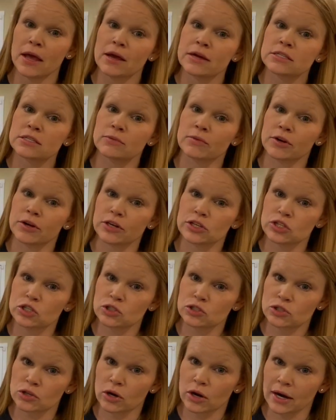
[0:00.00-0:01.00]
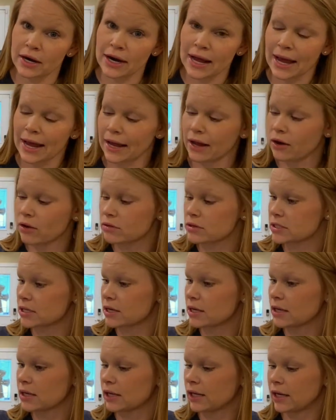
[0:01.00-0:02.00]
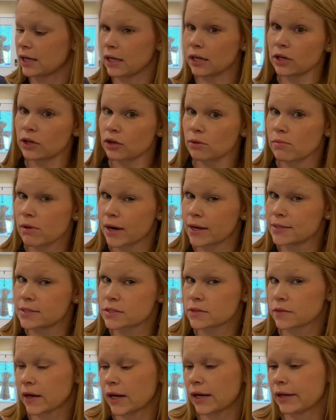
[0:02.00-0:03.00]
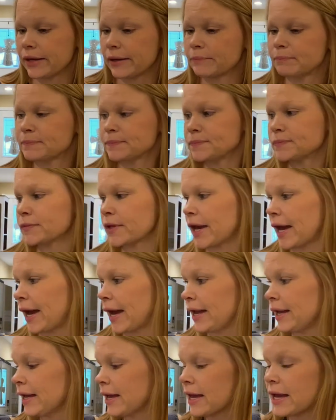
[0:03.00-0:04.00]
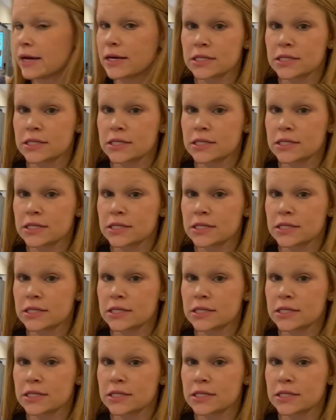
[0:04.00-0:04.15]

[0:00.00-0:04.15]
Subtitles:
So we're gonna start out getting your brains ready, okay?